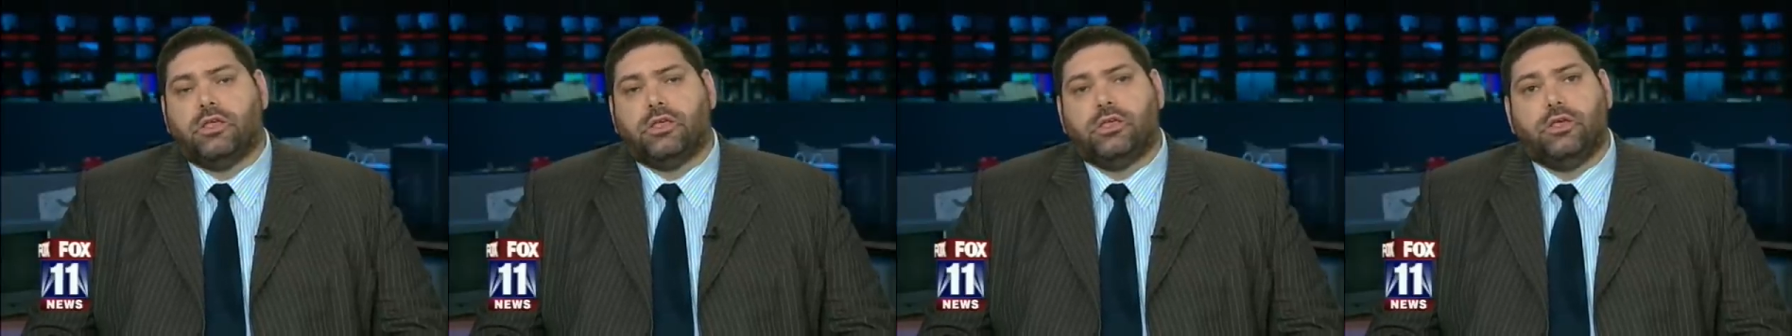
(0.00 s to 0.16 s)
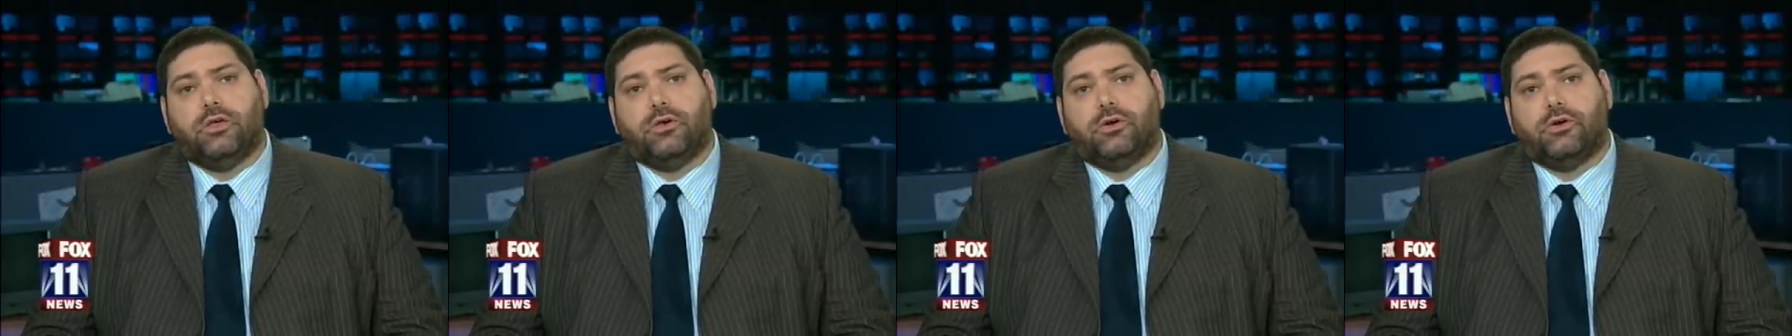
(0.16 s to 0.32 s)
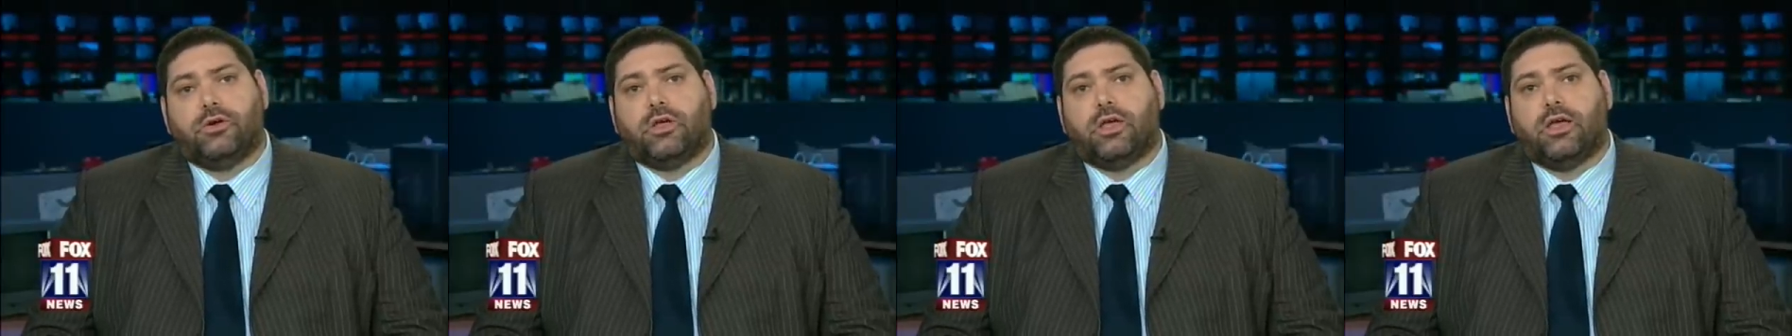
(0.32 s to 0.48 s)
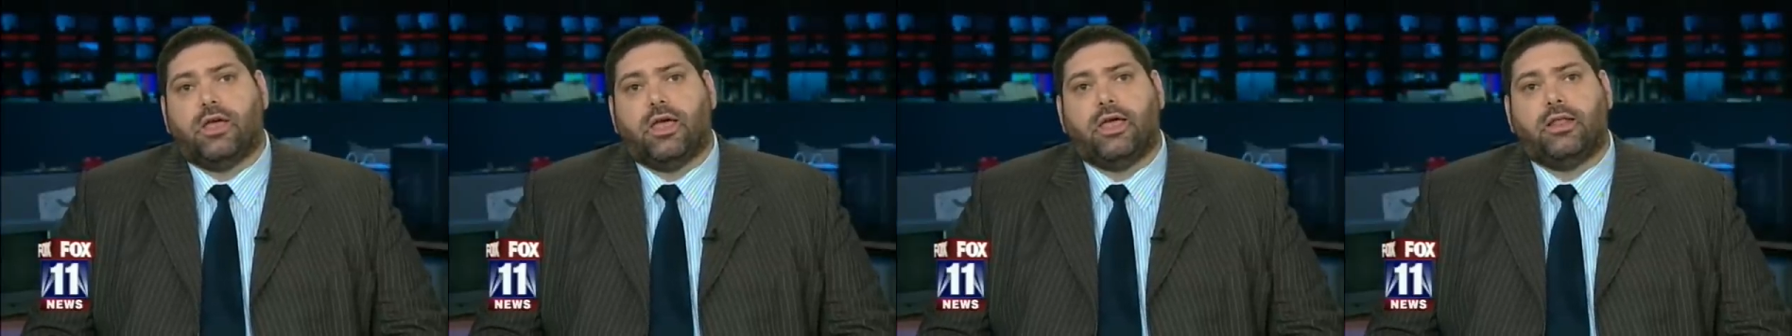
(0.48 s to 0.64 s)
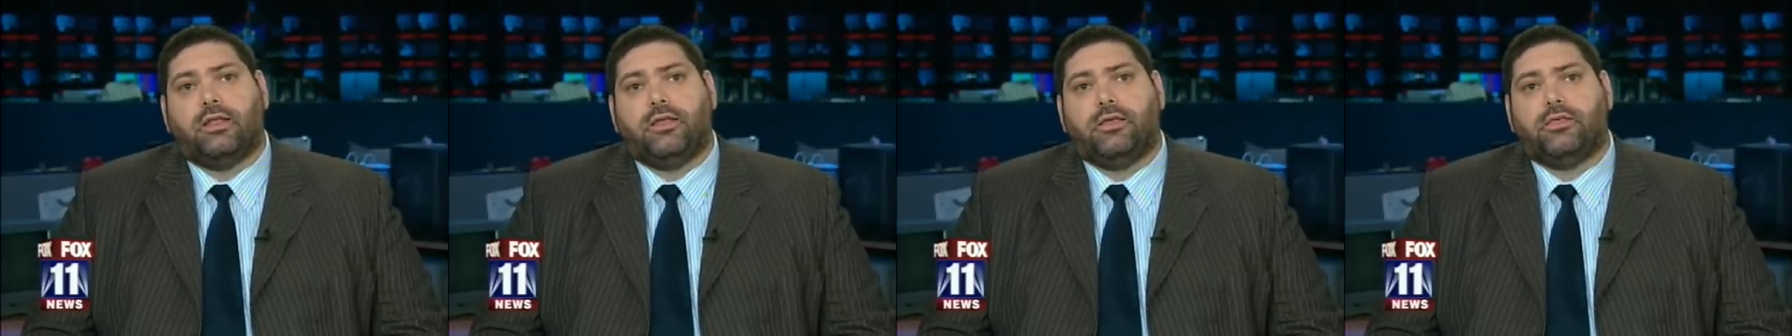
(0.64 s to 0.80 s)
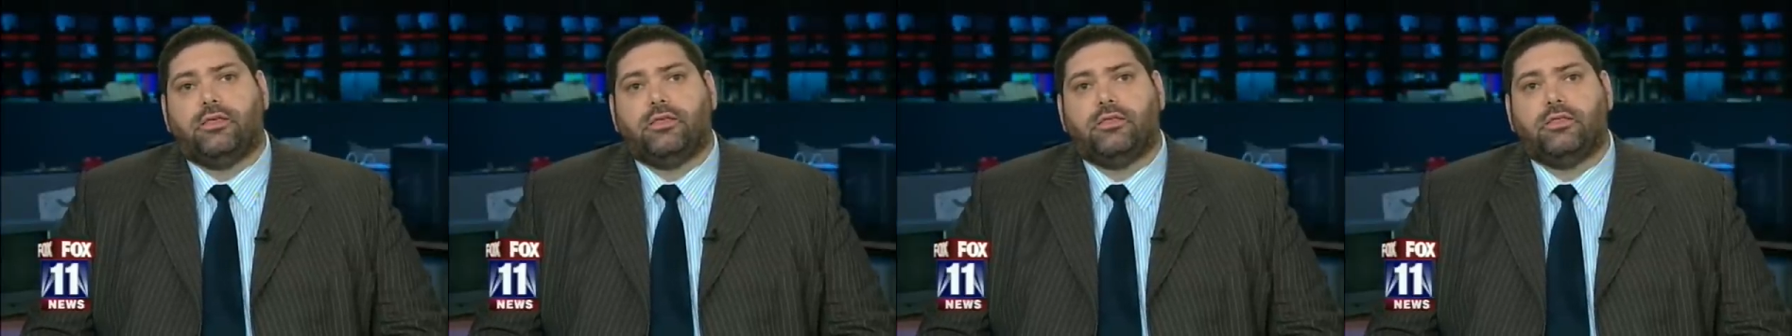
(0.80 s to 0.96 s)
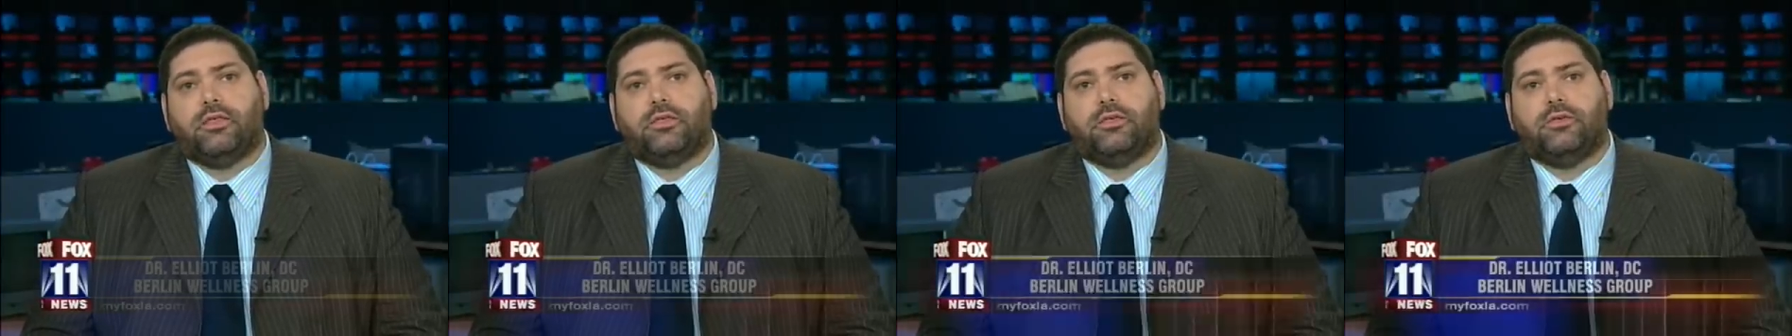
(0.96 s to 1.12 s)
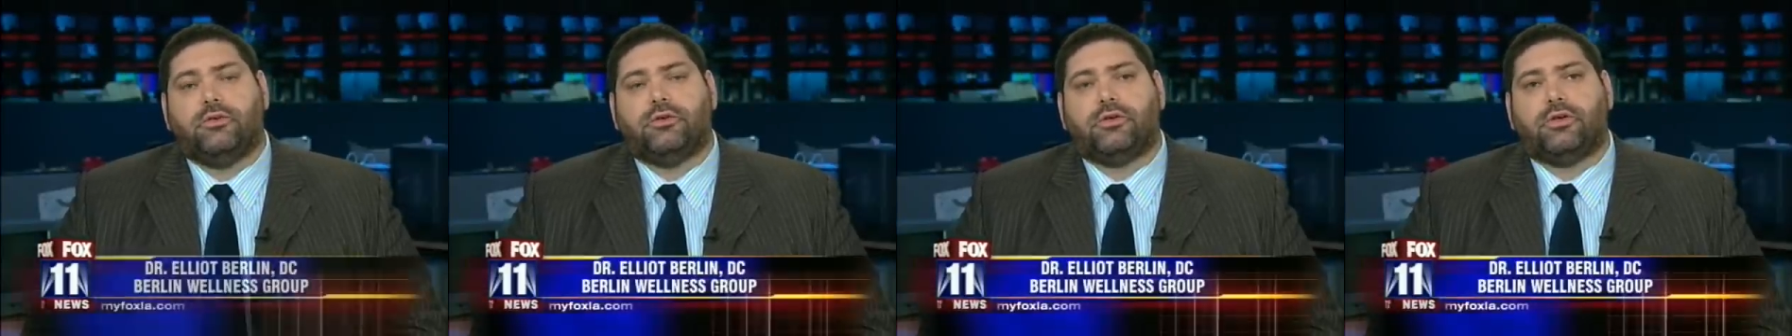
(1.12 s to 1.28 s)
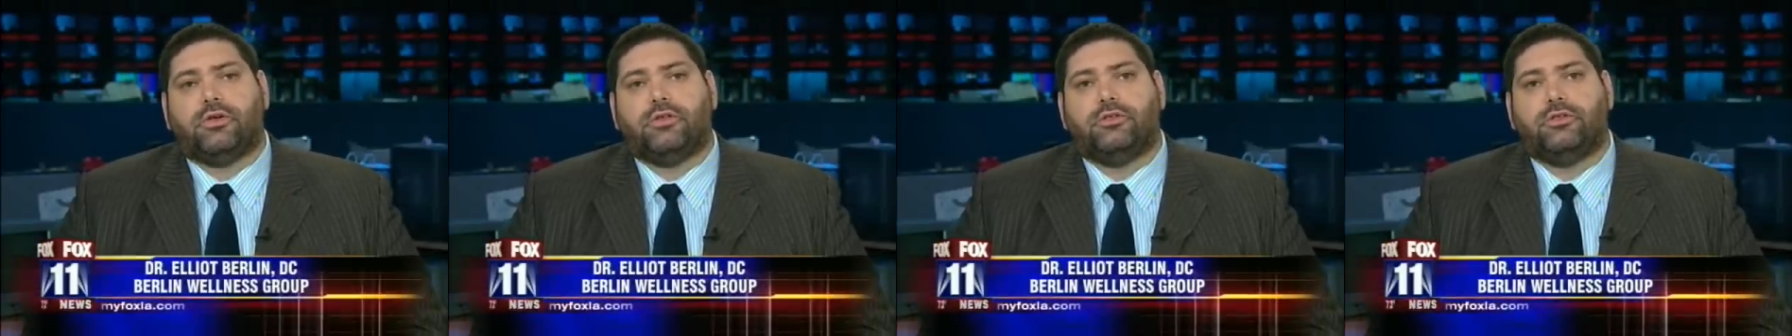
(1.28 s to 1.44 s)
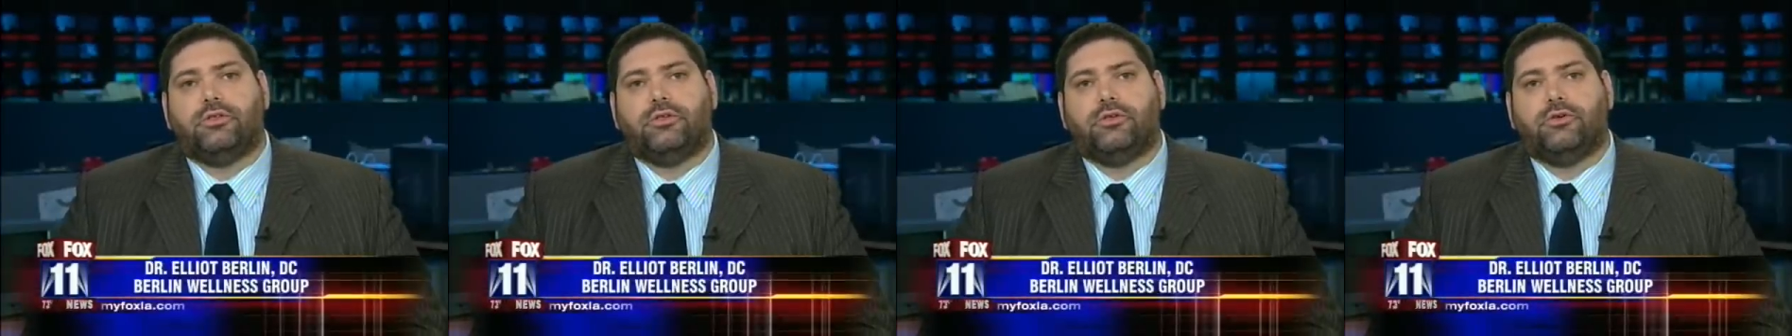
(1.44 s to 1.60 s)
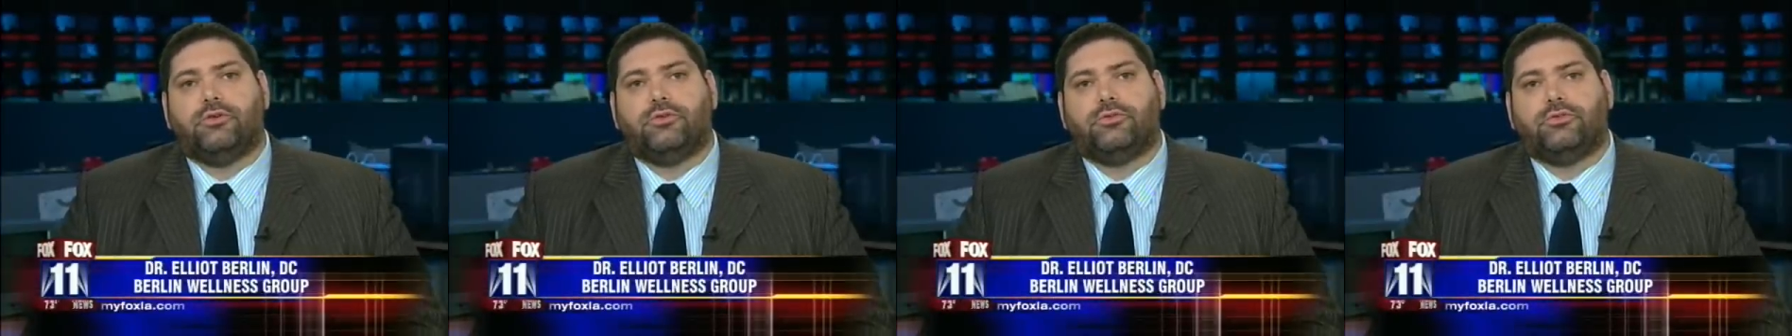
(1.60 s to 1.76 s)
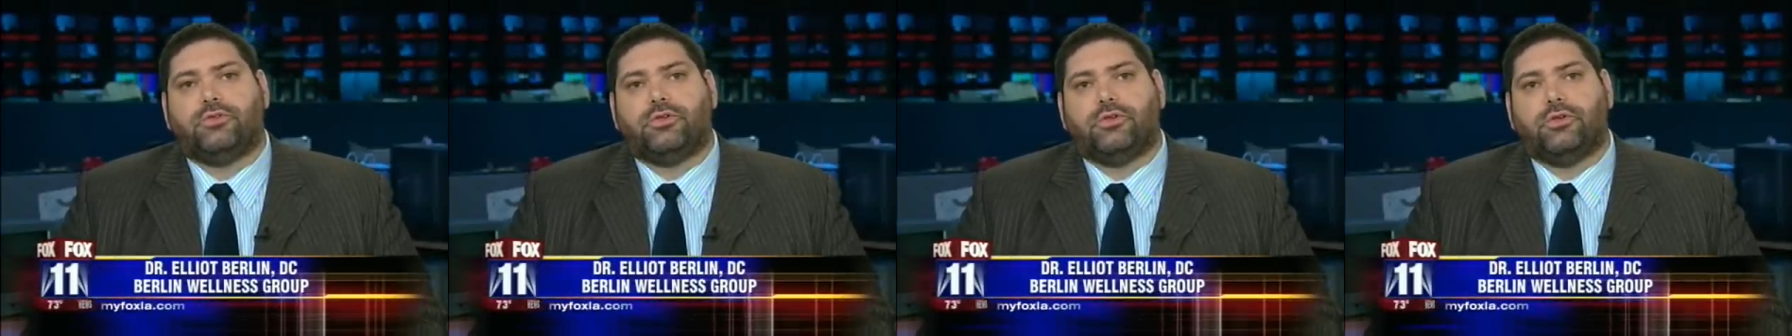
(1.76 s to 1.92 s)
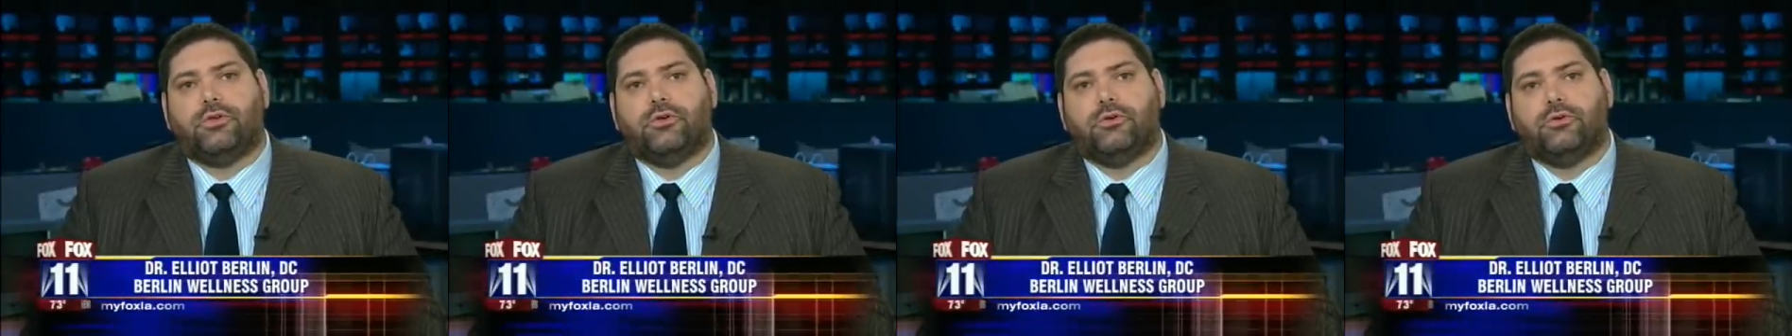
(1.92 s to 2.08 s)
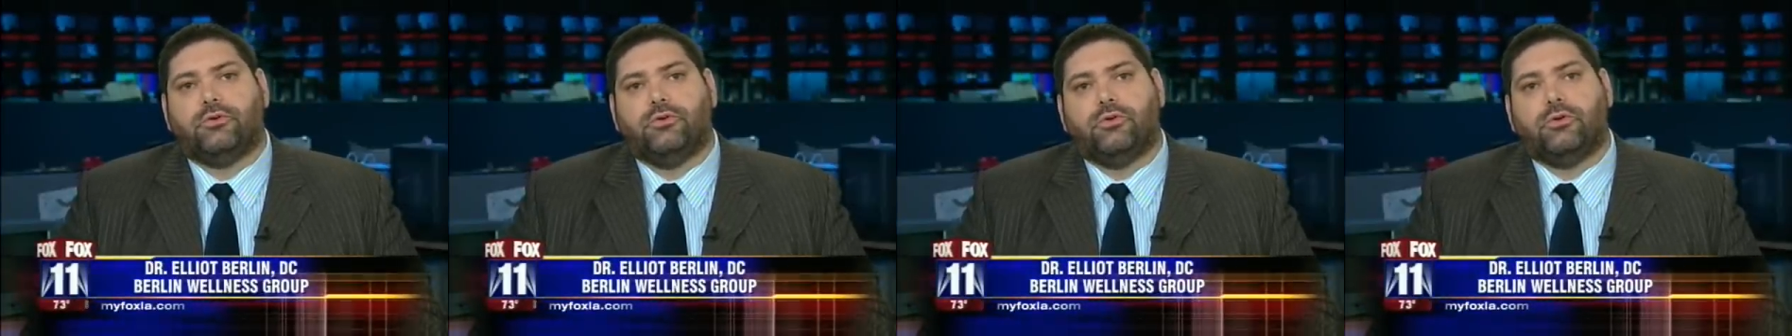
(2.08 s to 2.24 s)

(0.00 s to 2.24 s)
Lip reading: yoga, anything that you can do to